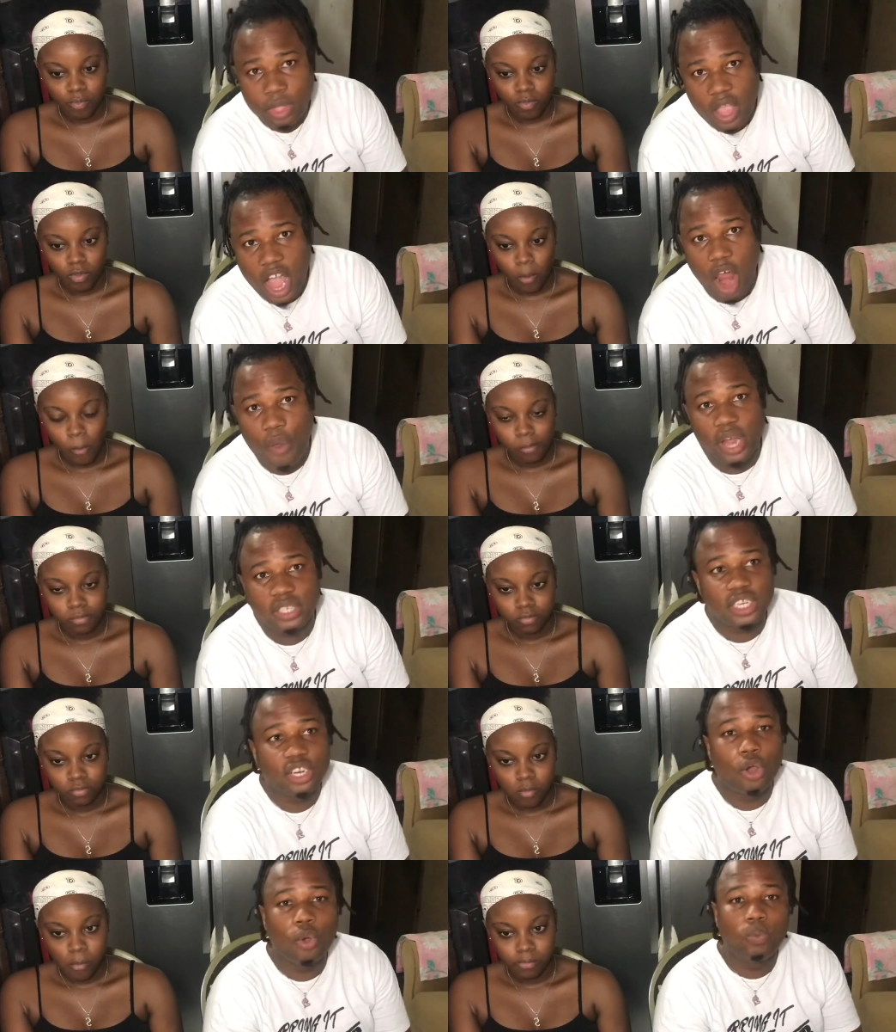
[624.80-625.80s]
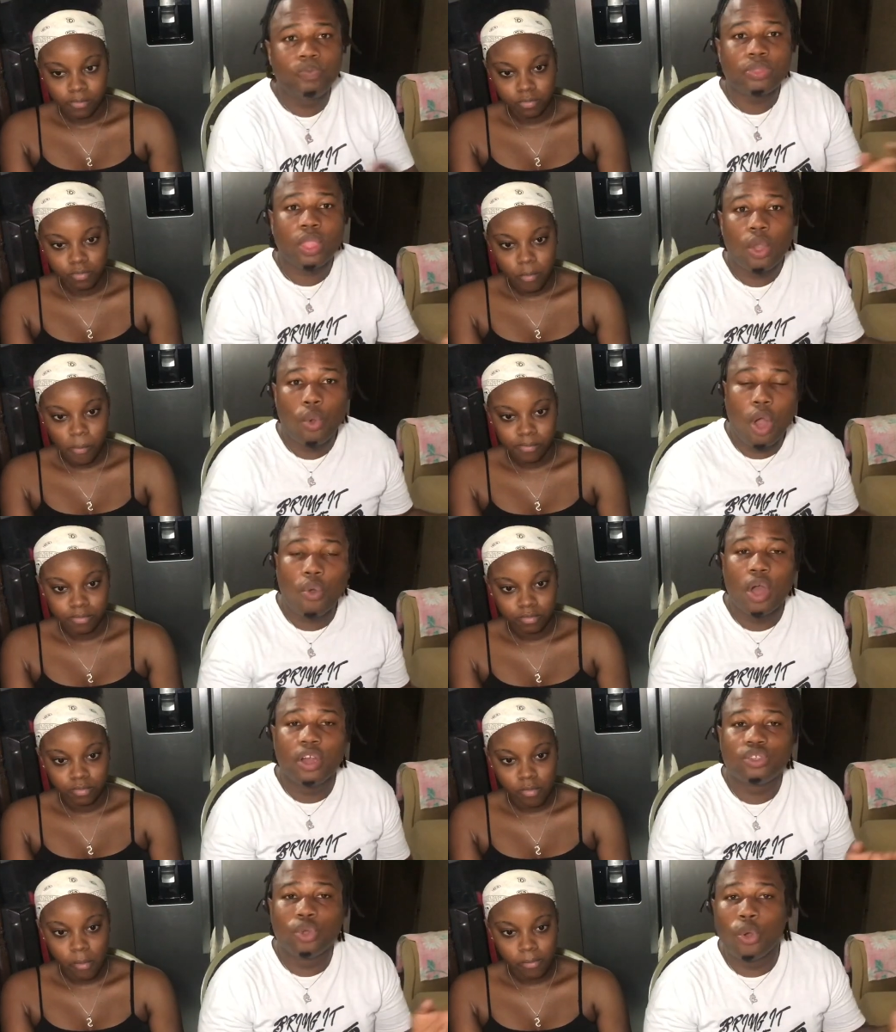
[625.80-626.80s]
Speaker 1: Cause I say yo, what
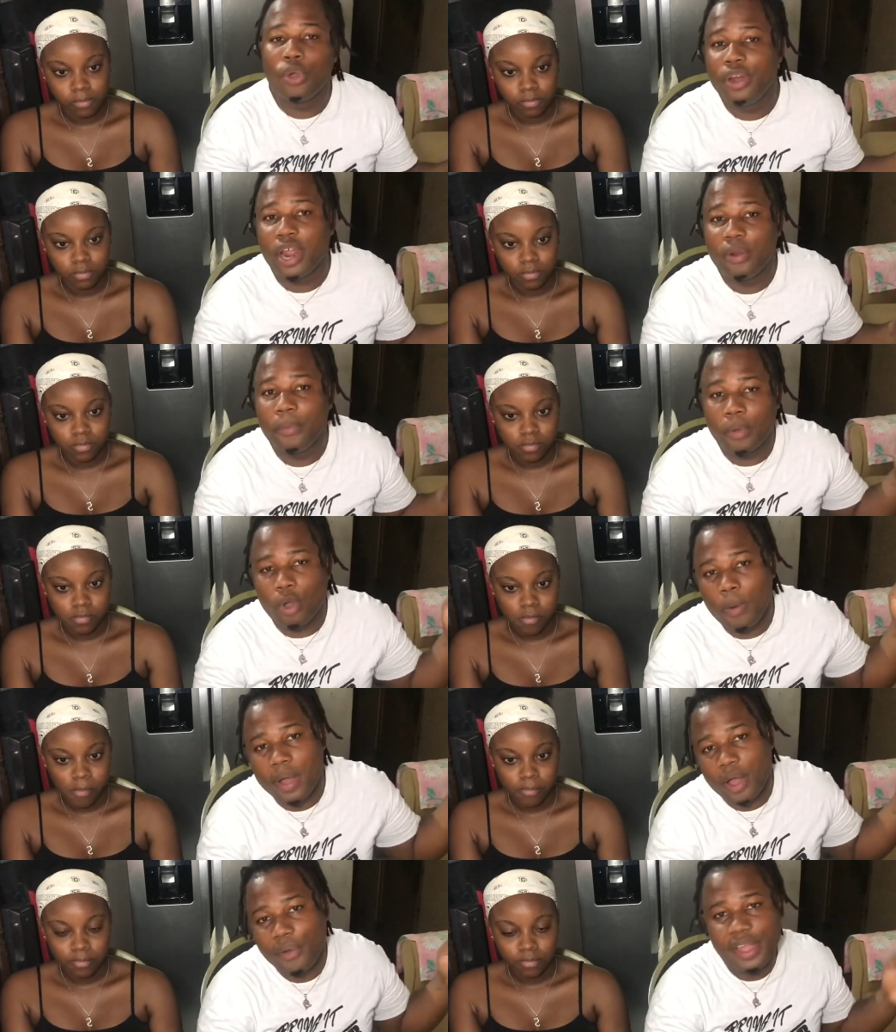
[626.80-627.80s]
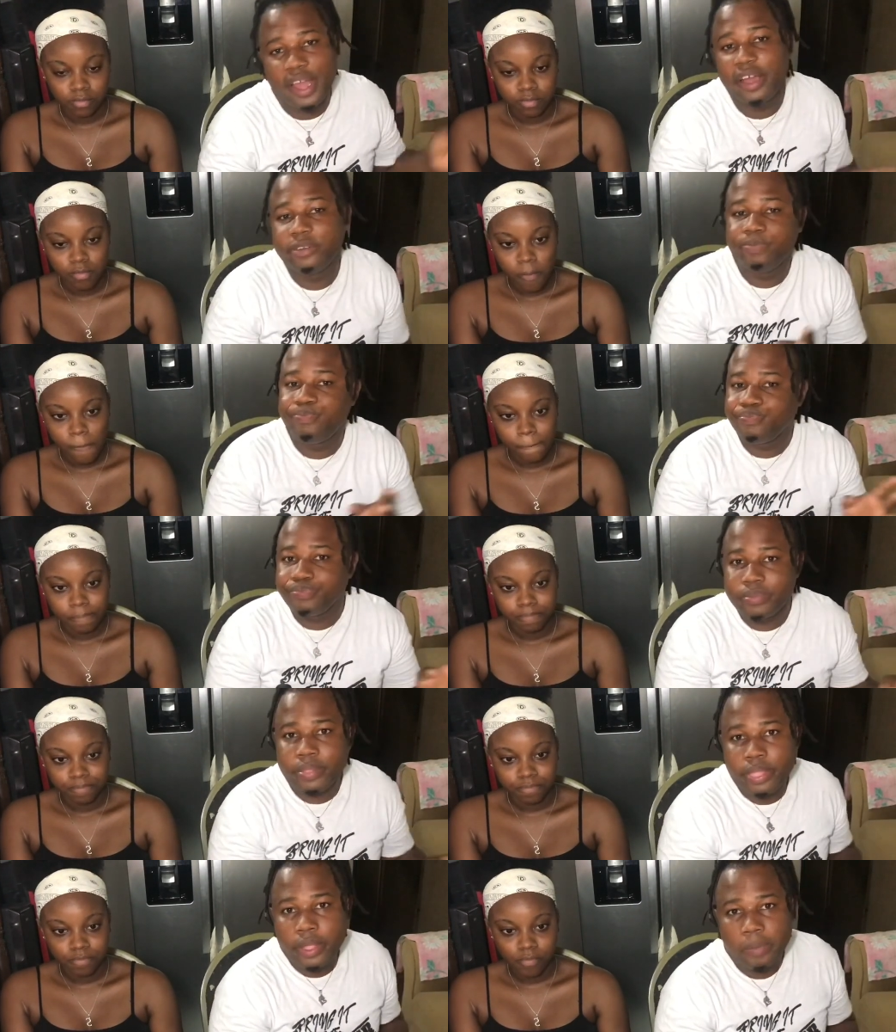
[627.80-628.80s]
going to do when I go back away yard.
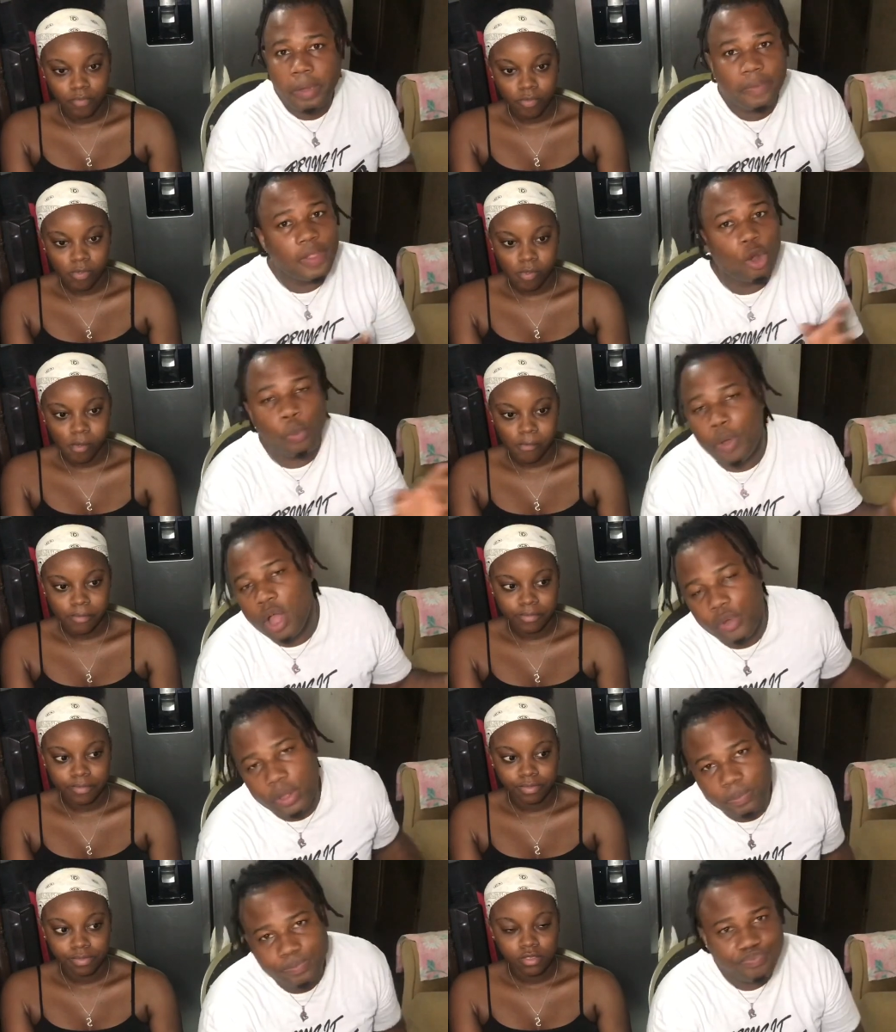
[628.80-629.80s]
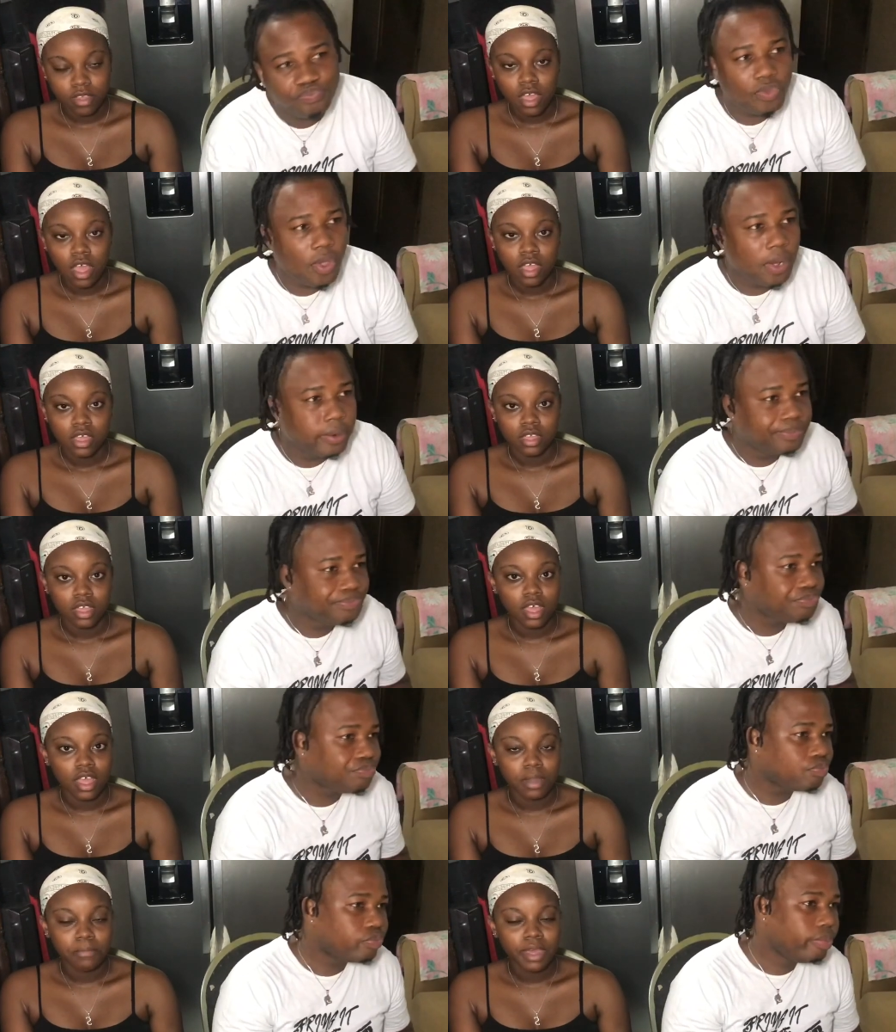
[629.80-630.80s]
I'm not looking for it.
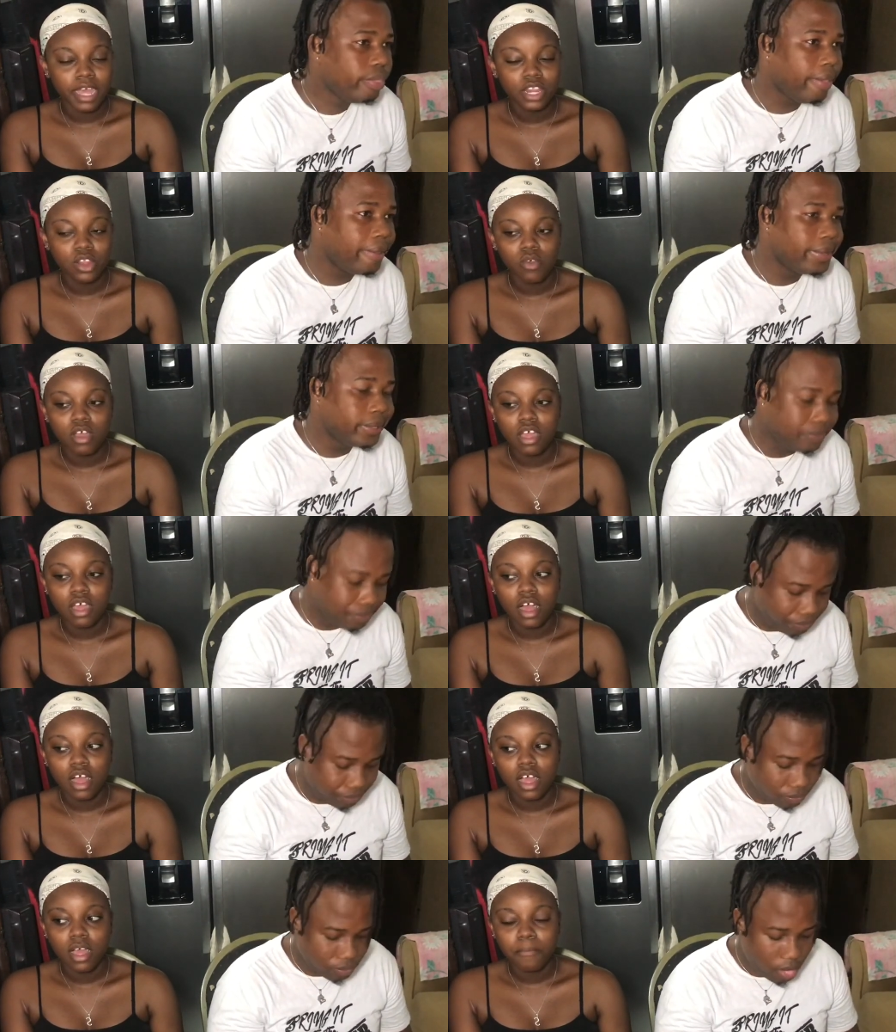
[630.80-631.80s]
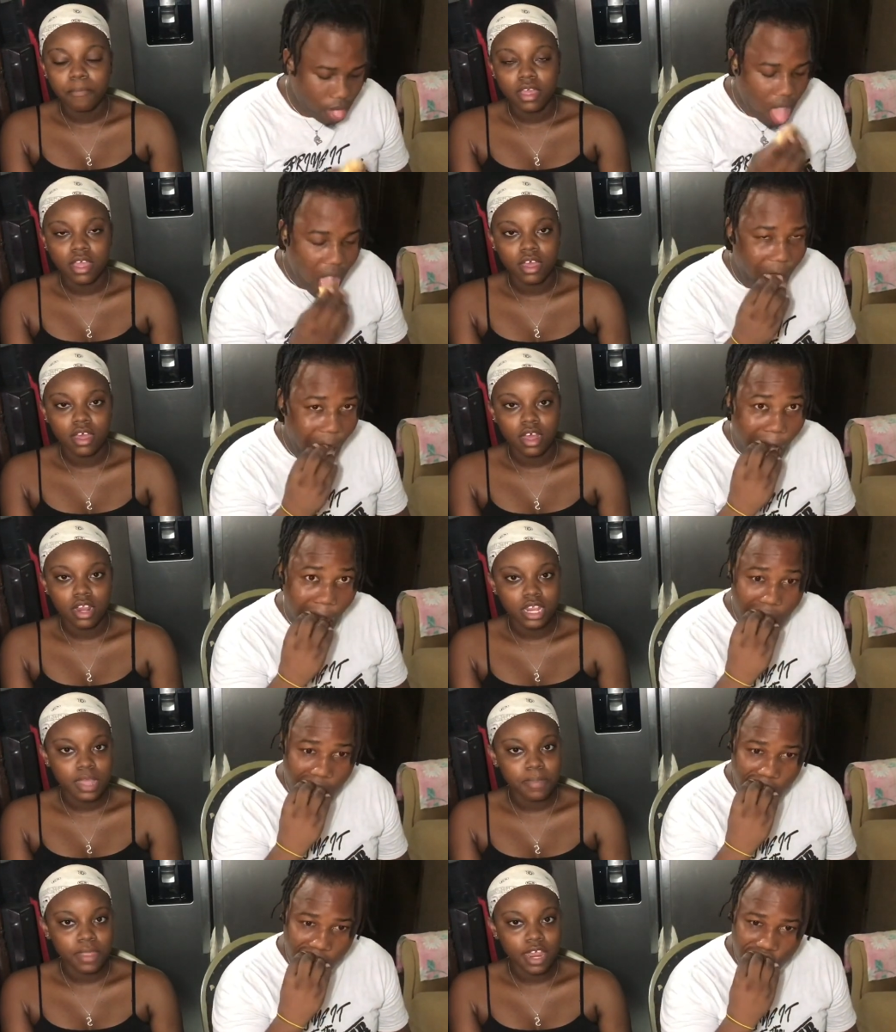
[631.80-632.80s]
Speaker 2: Yeah, and mind you, I um all of
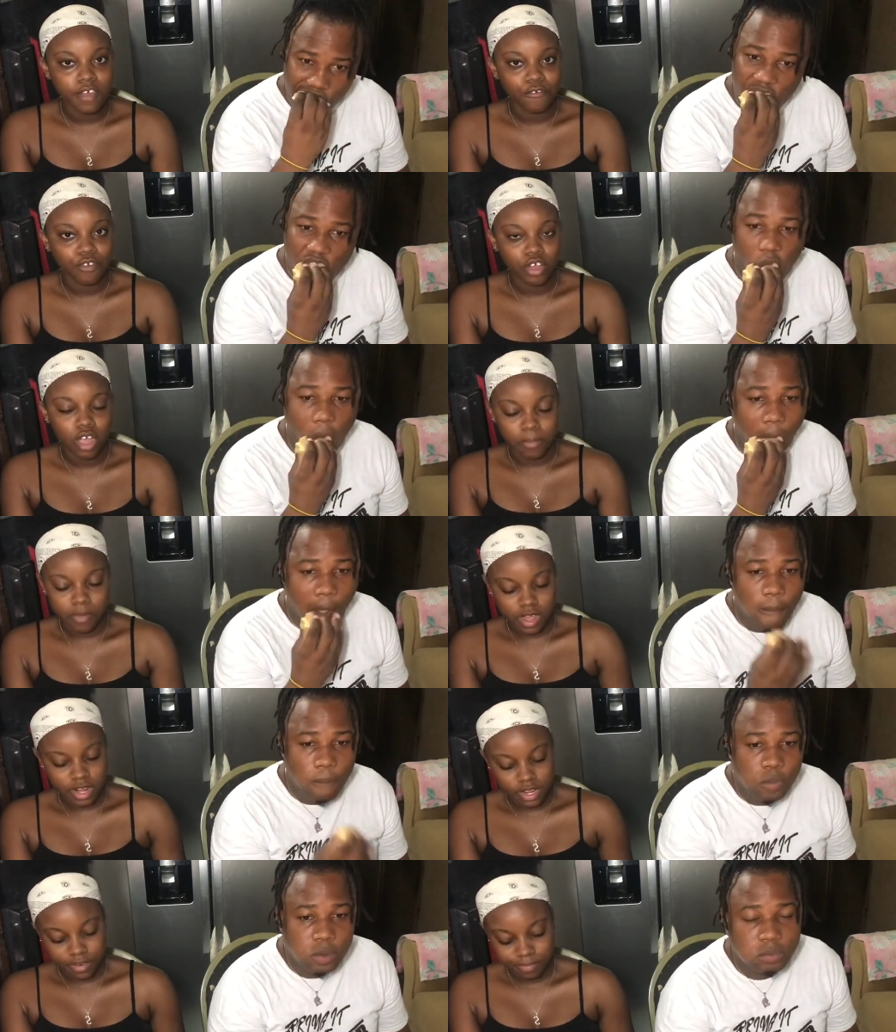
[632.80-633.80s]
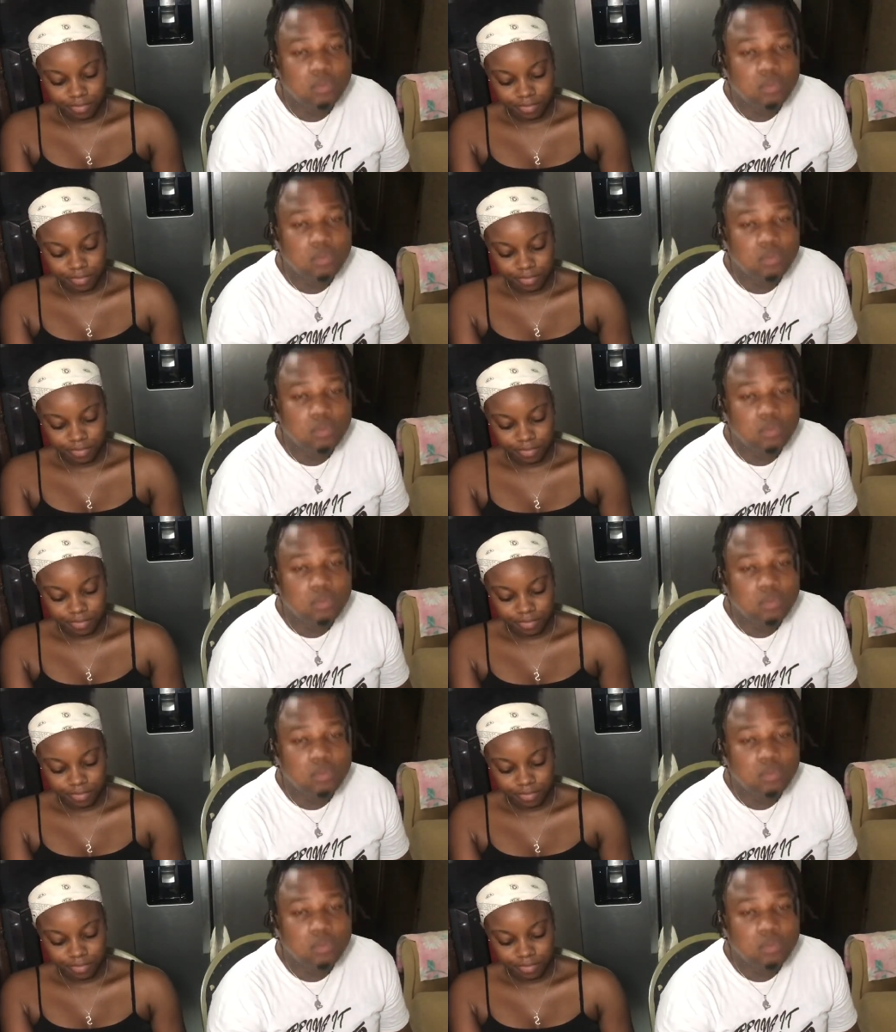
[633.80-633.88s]
them did have work on morning.